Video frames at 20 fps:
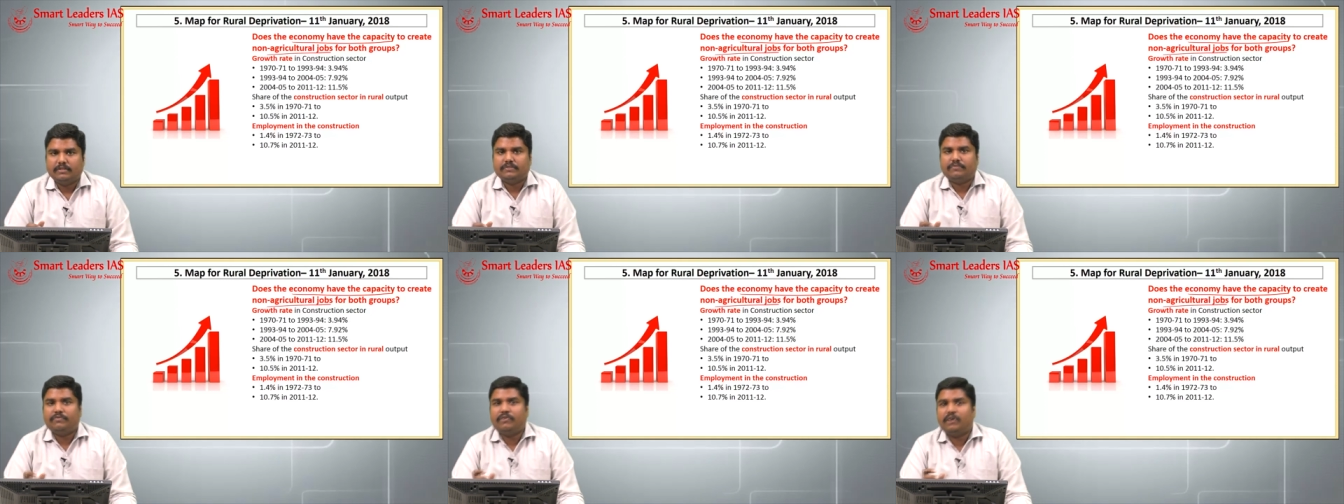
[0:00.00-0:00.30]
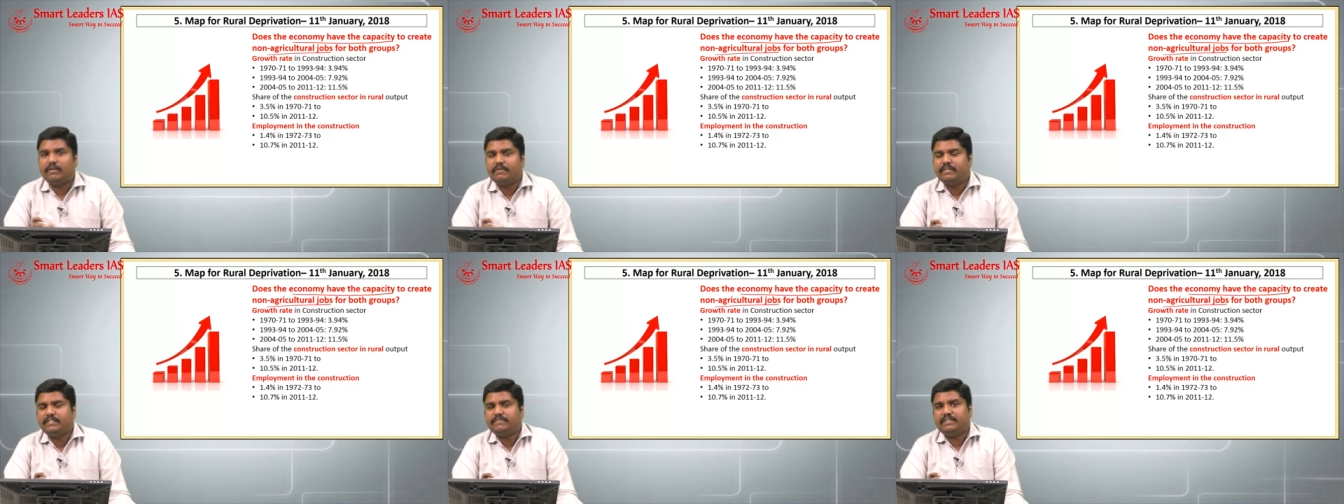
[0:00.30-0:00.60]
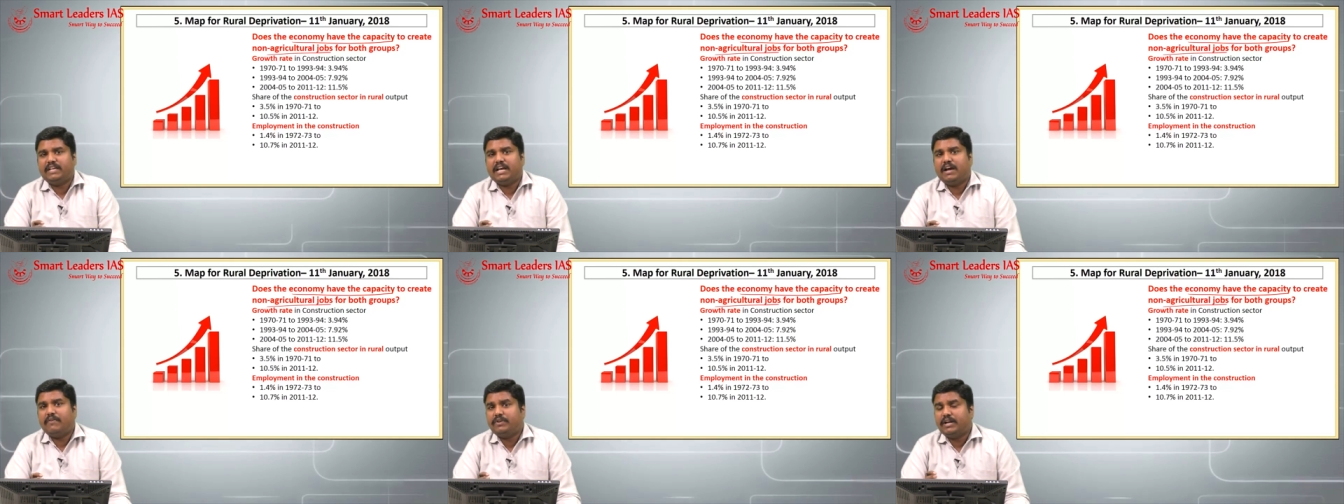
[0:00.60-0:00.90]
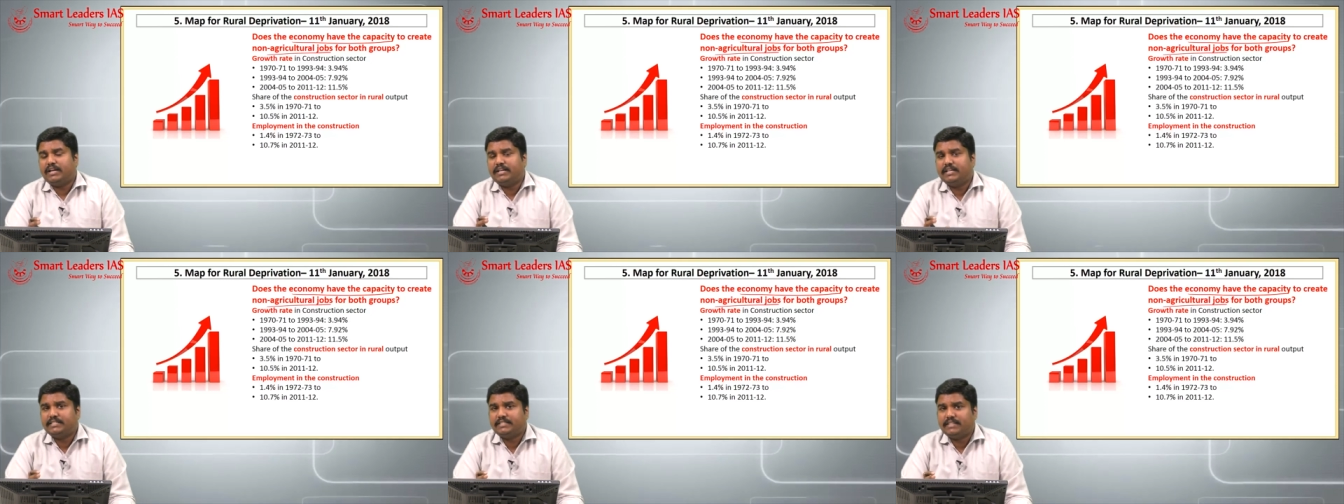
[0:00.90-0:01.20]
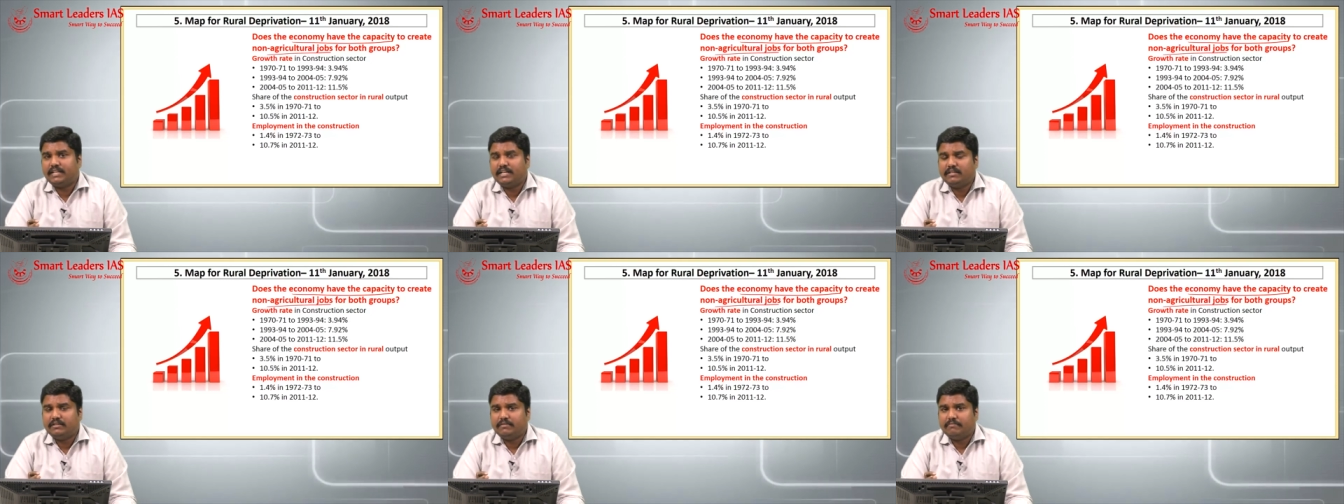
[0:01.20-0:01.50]
for which we have to
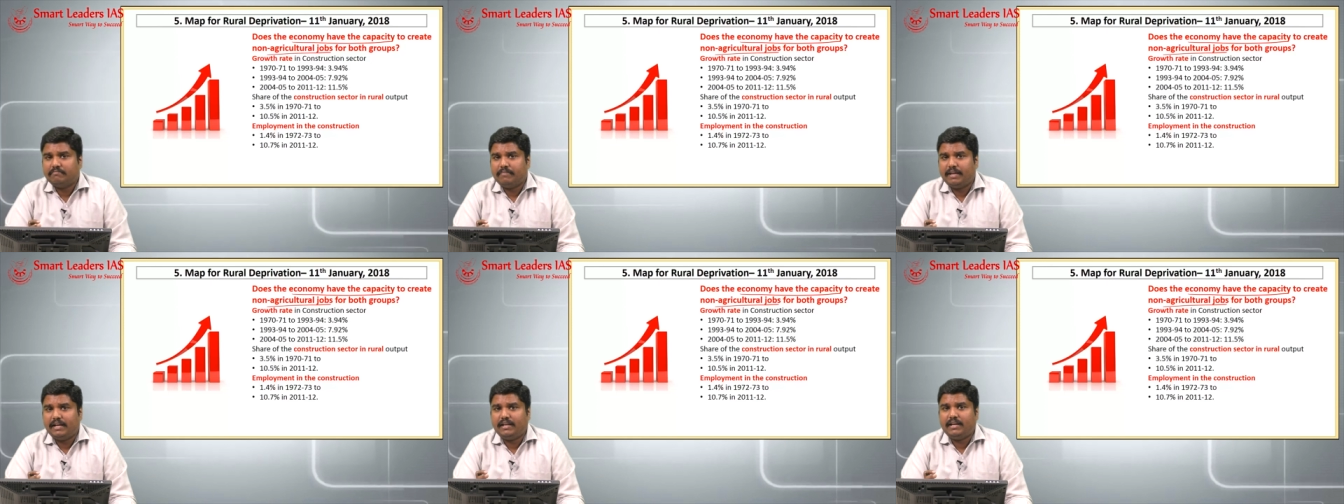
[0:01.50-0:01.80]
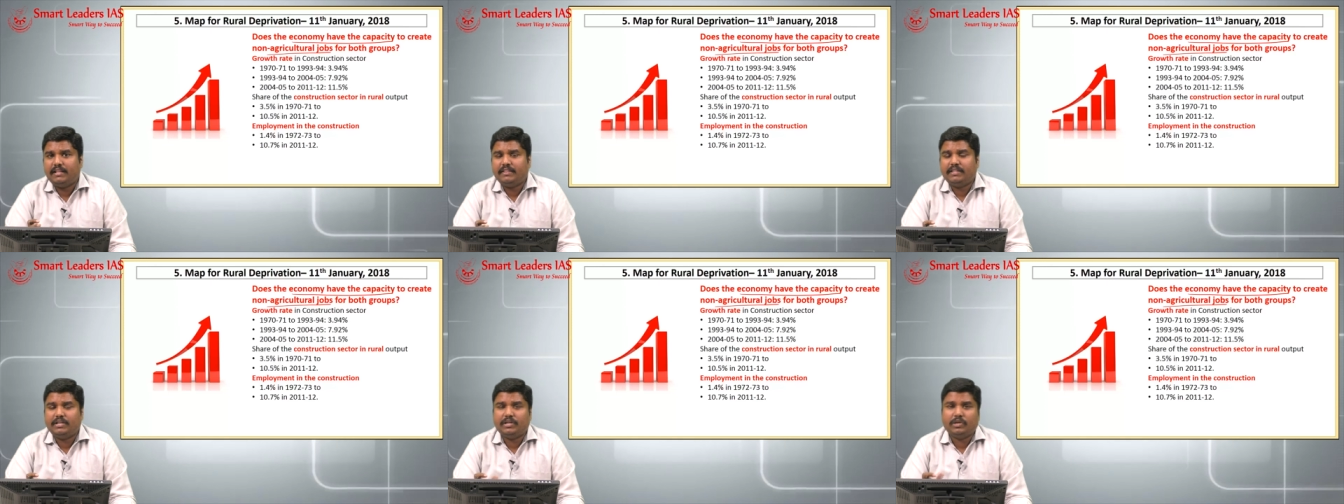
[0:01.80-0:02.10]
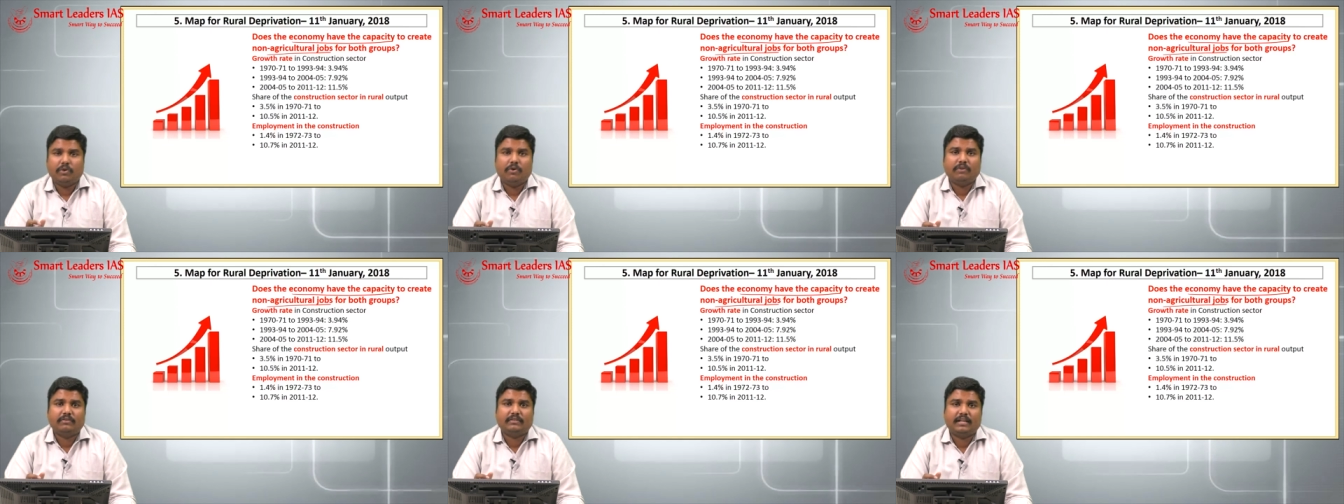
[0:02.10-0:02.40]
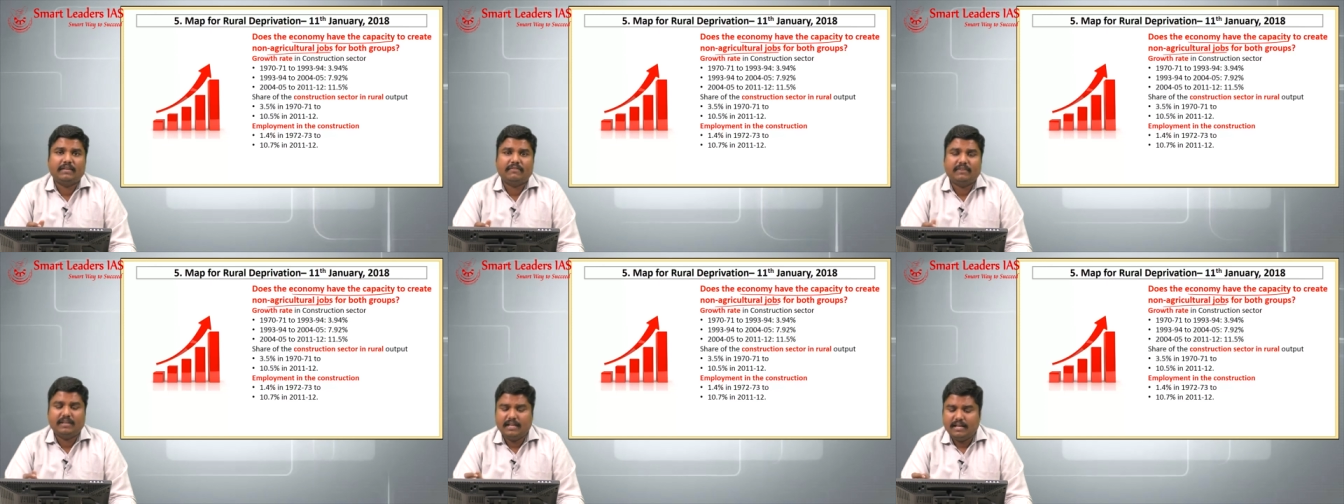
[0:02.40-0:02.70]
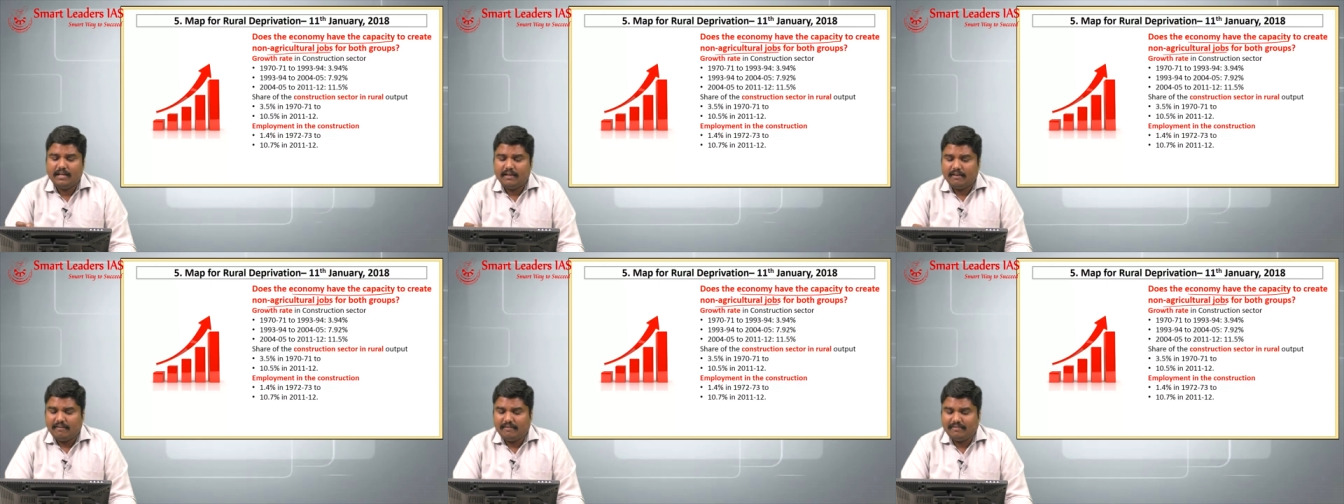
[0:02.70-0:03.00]
understand mainly the growth level
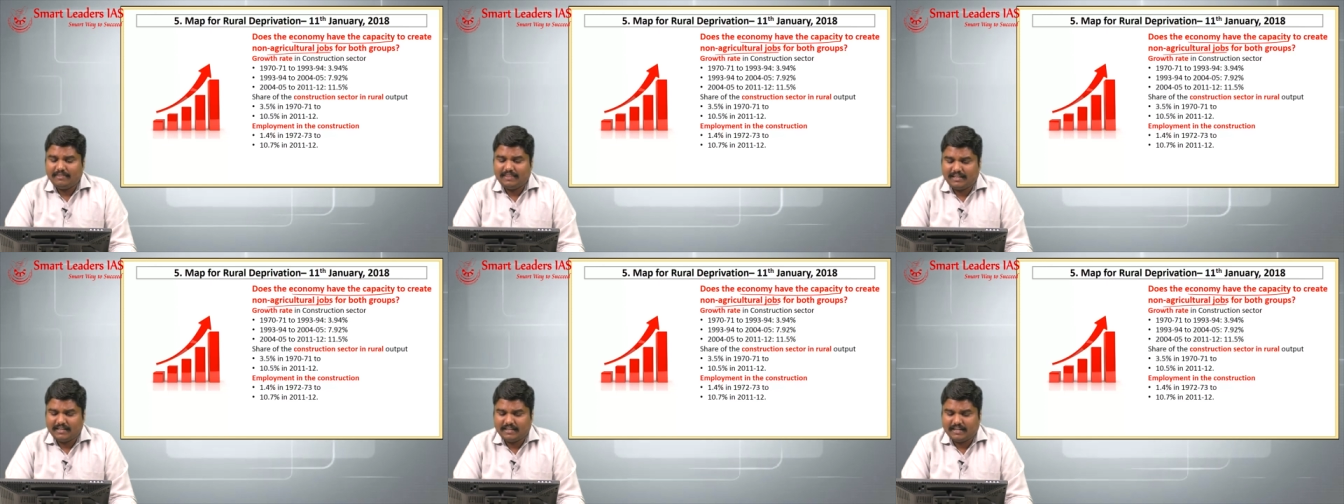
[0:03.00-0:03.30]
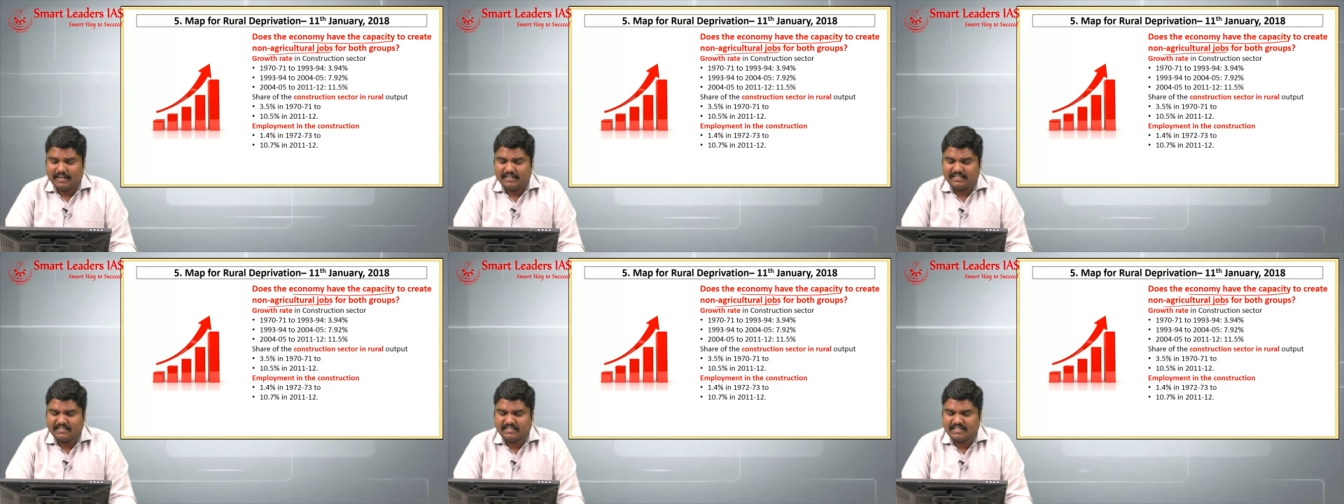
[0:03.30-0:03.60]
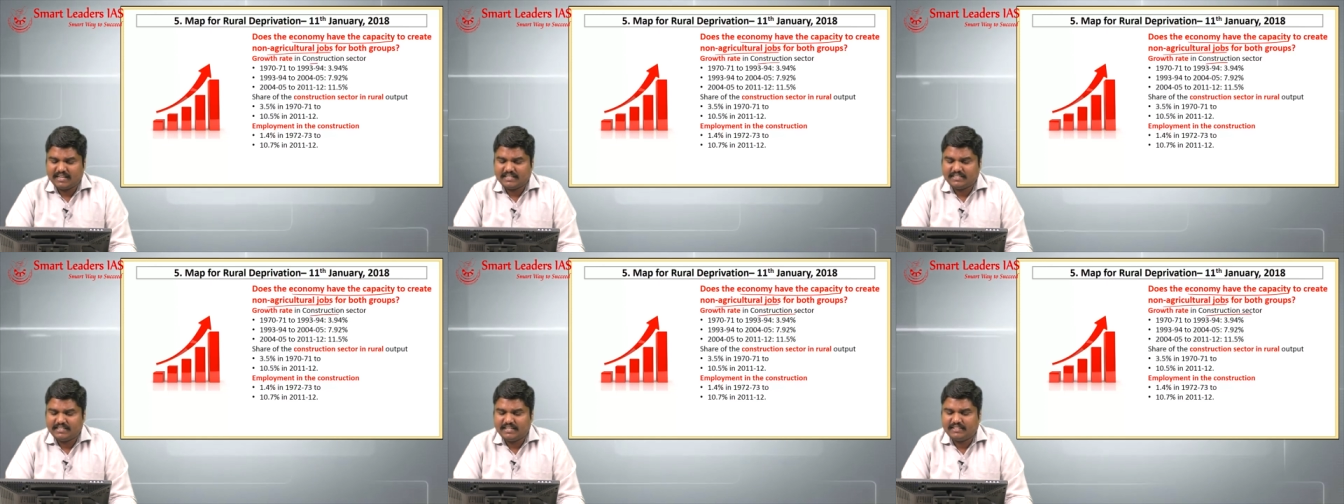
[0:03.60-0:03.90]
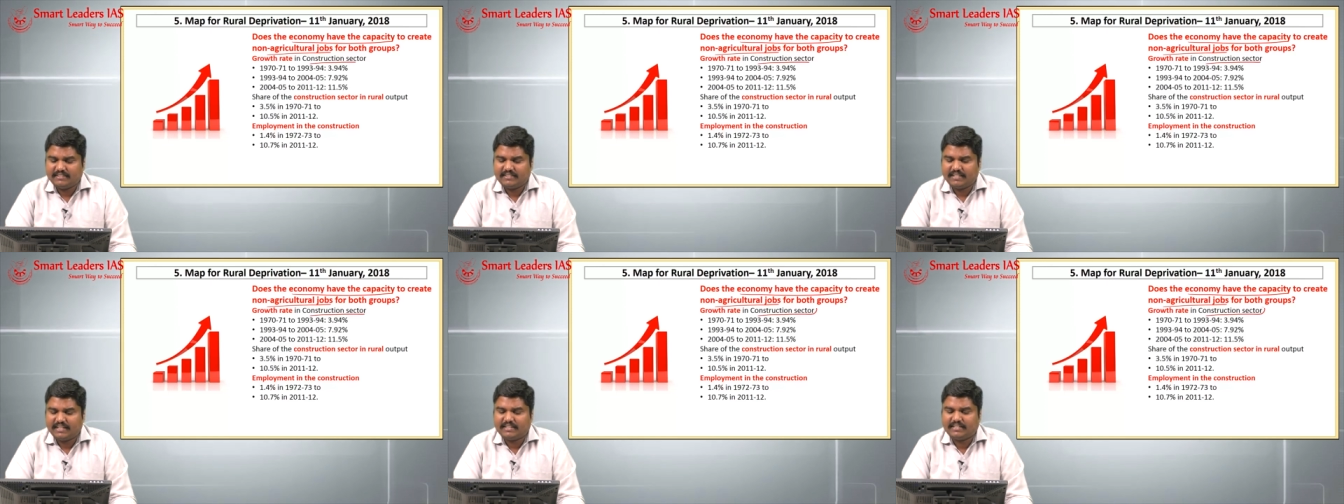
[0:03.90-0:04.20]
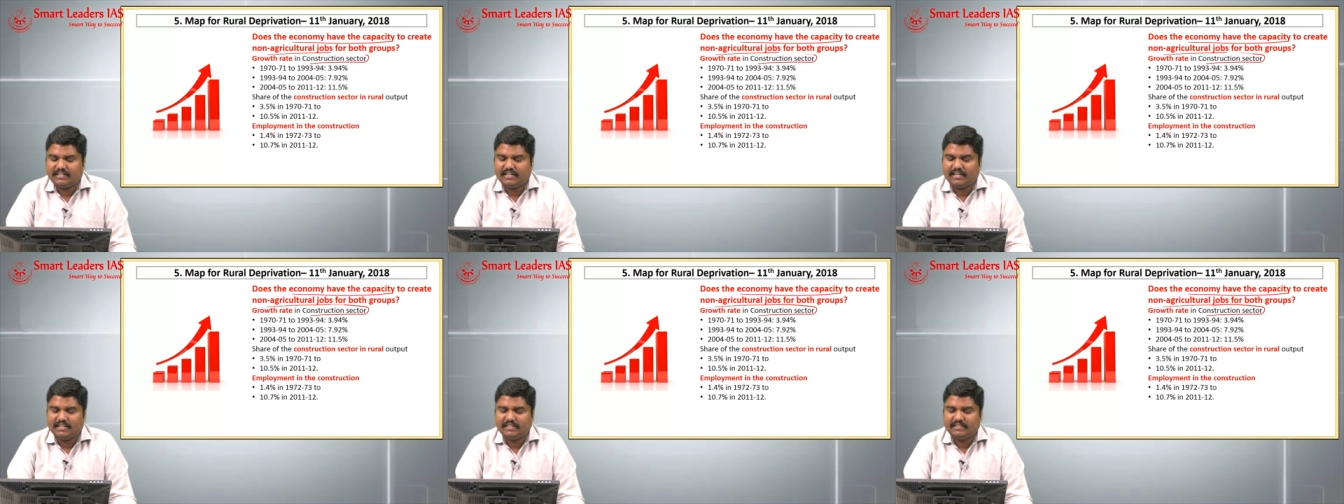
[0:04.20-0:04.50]
in the construction
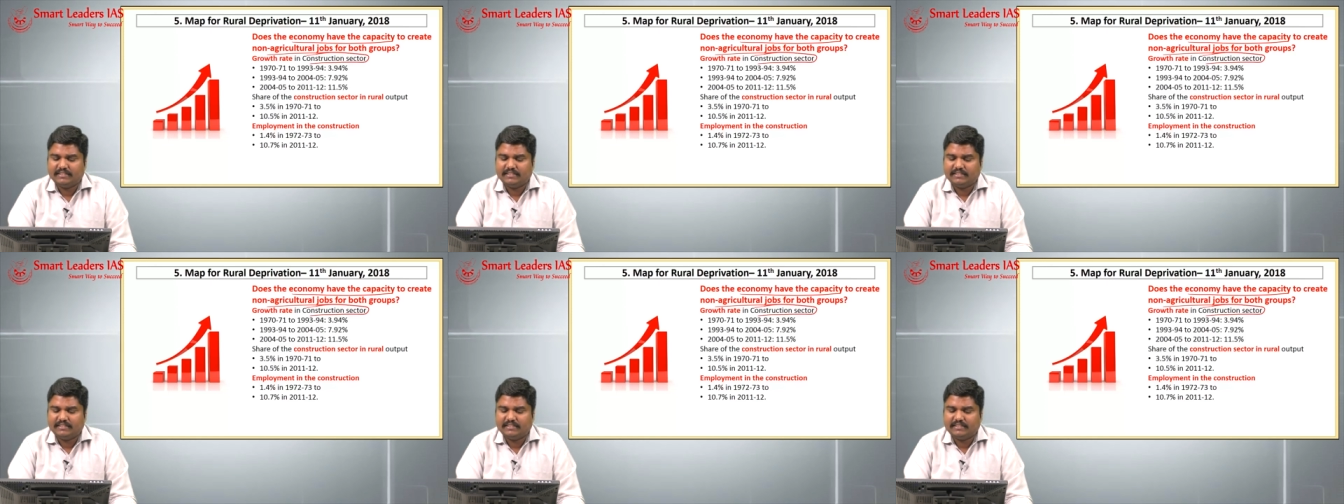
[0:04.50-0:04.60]
sector.